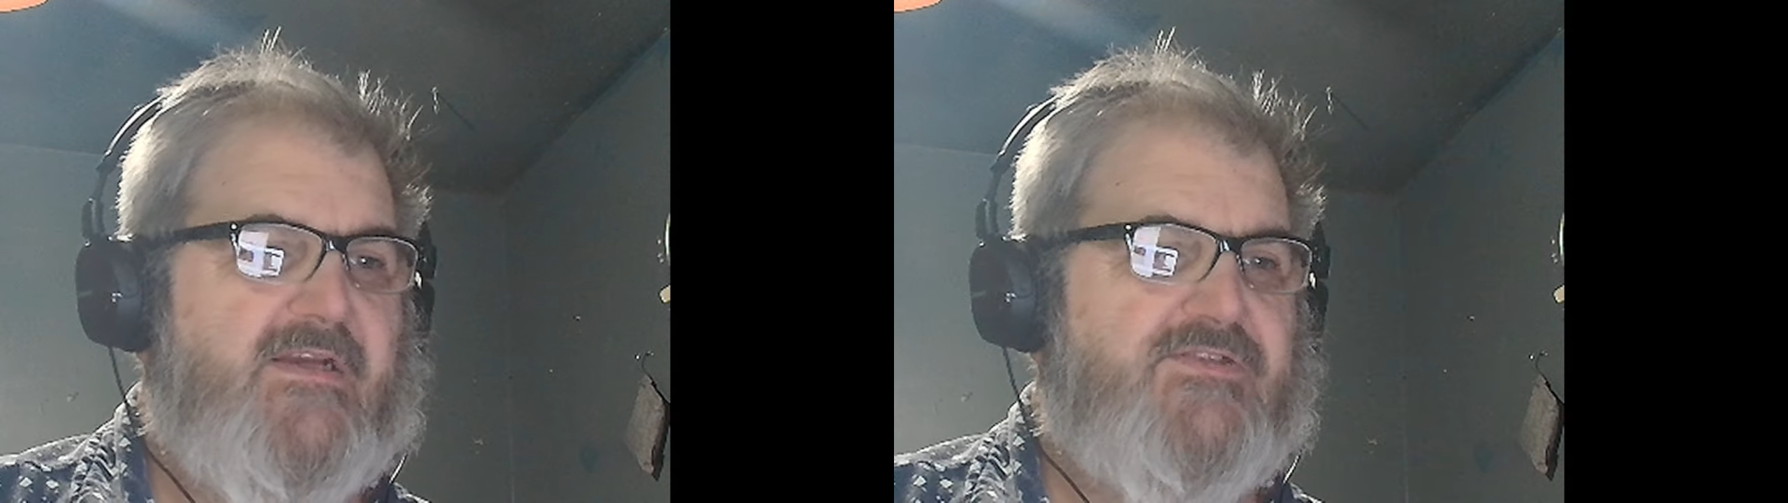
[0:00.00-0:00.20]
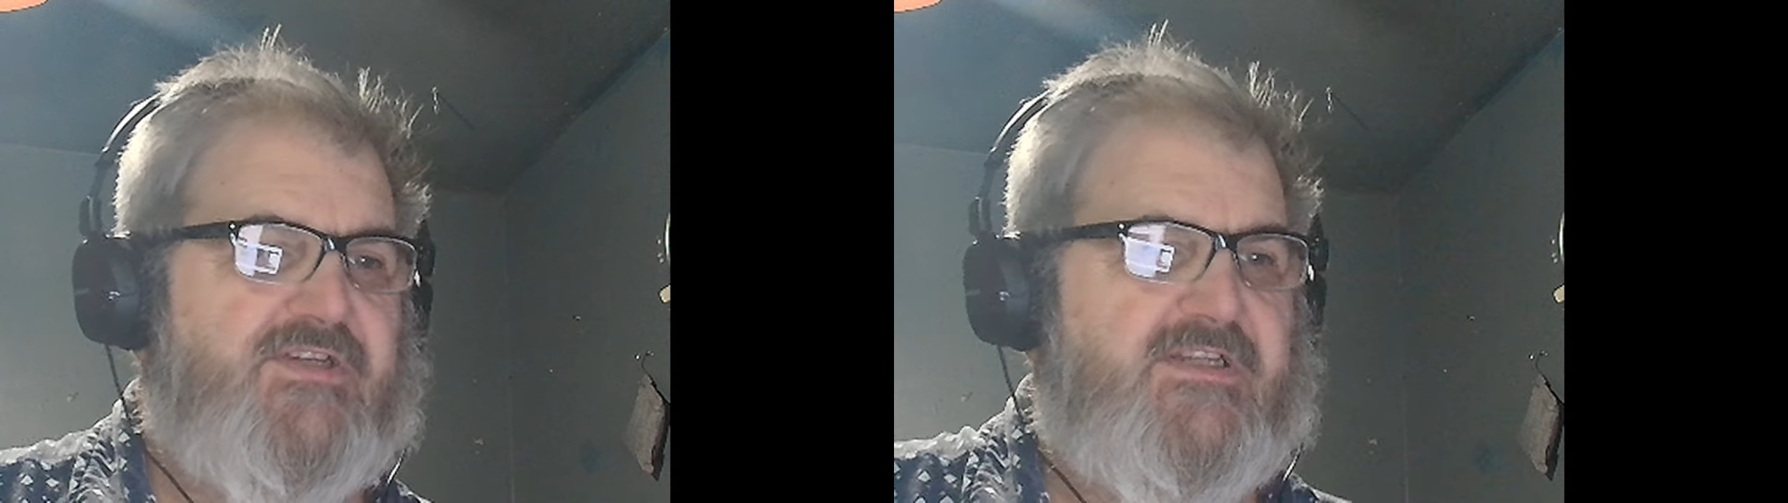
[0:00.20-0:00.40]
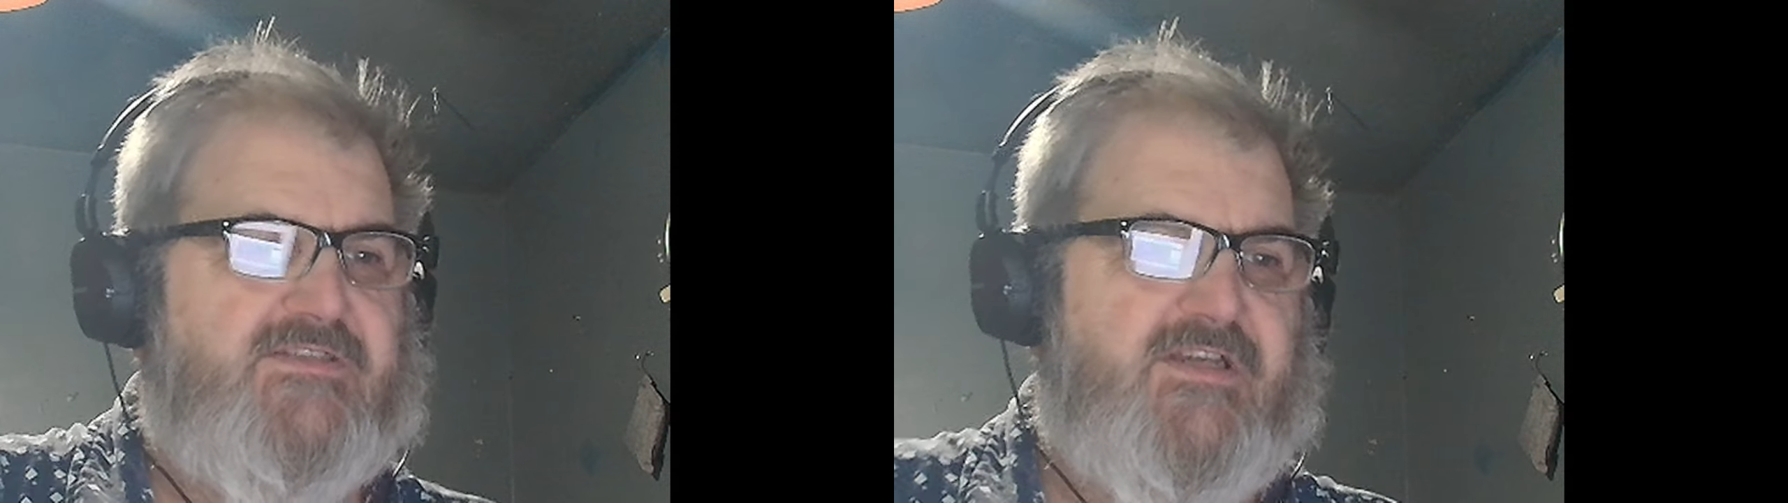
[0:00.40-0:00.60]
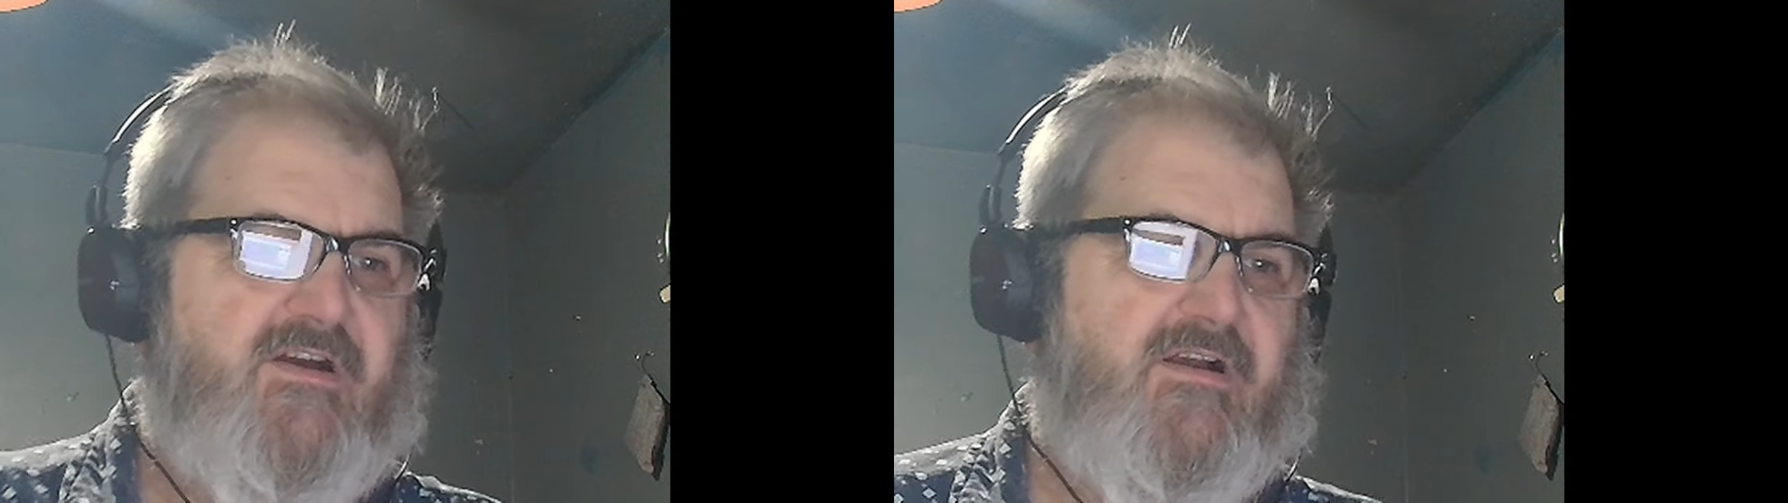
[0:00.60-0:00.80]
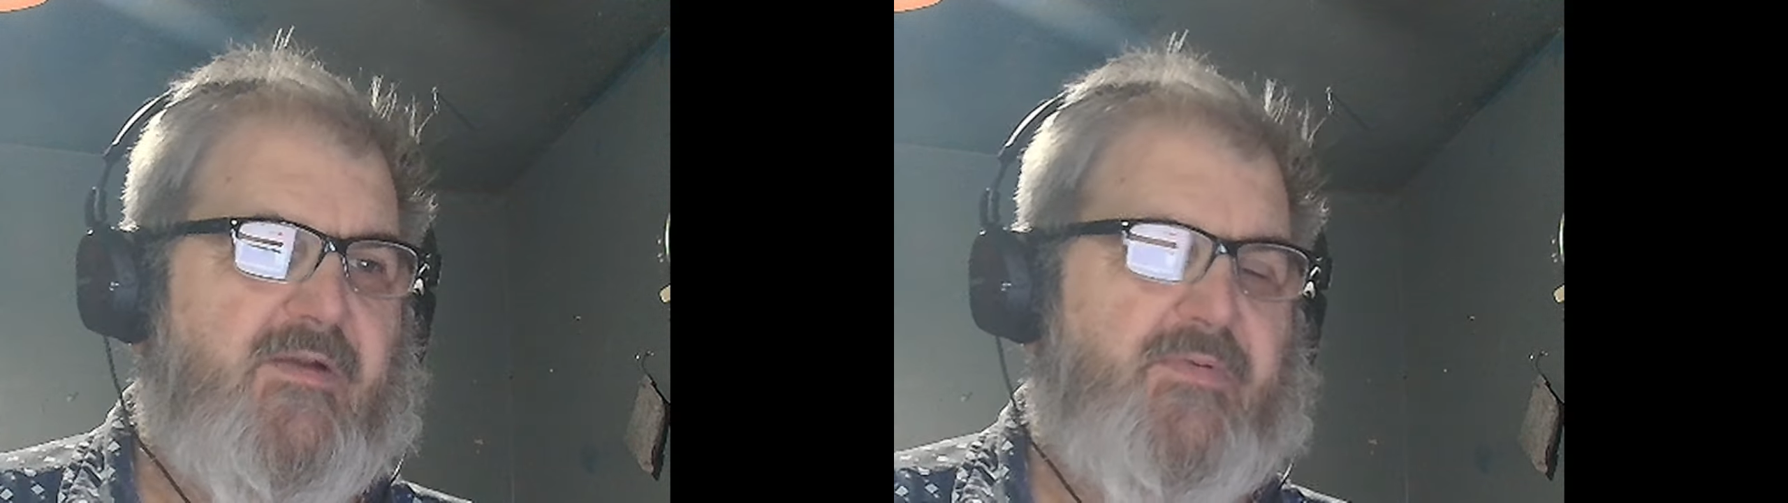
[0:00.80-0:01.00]
Jeannie C.
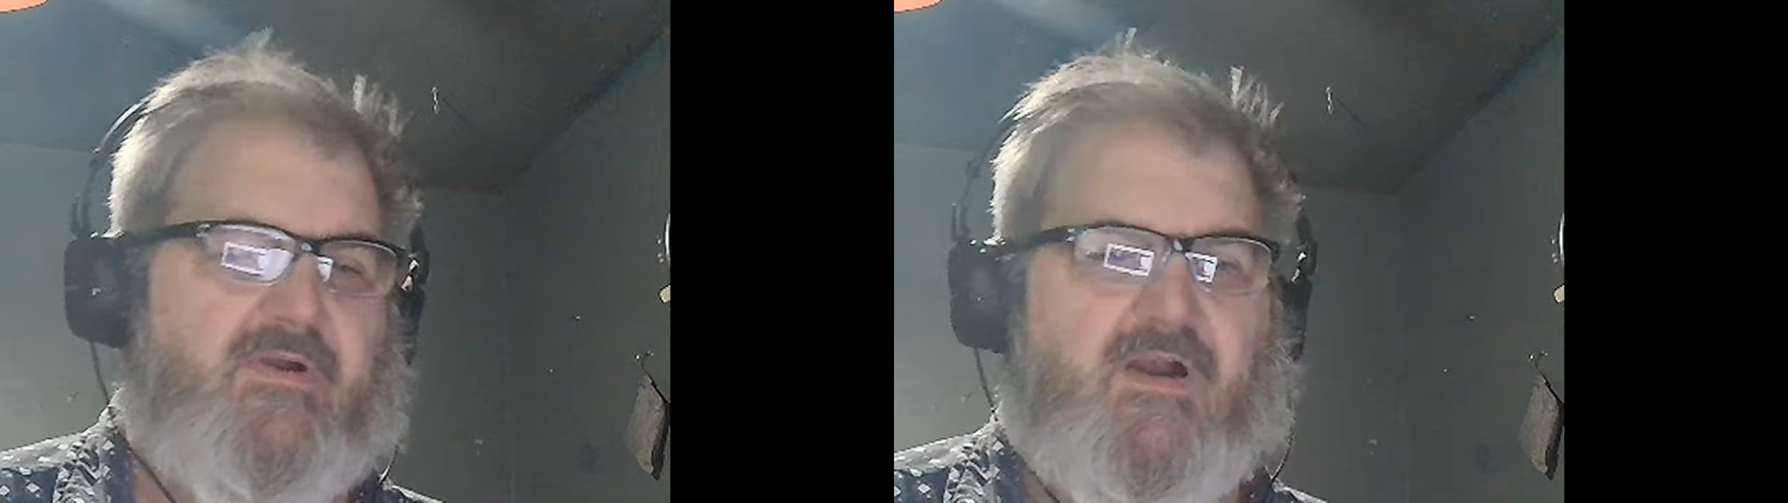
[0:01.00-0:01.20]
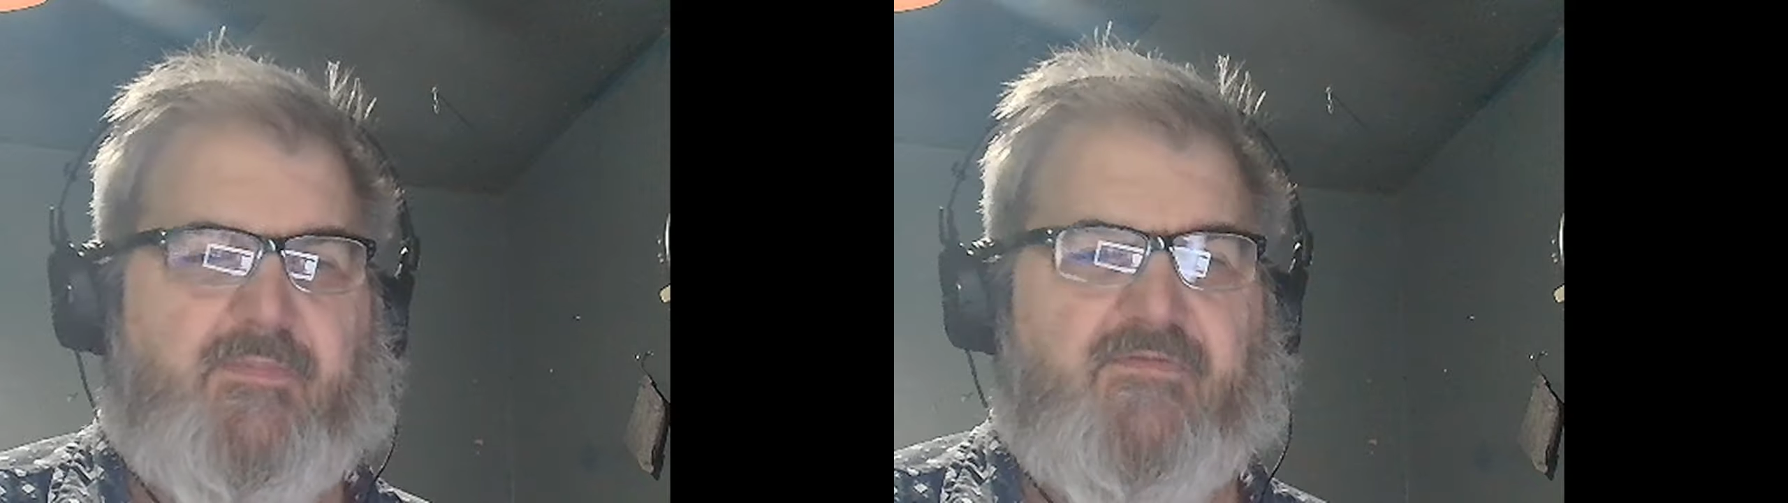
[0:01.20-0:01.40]
Harper, Harper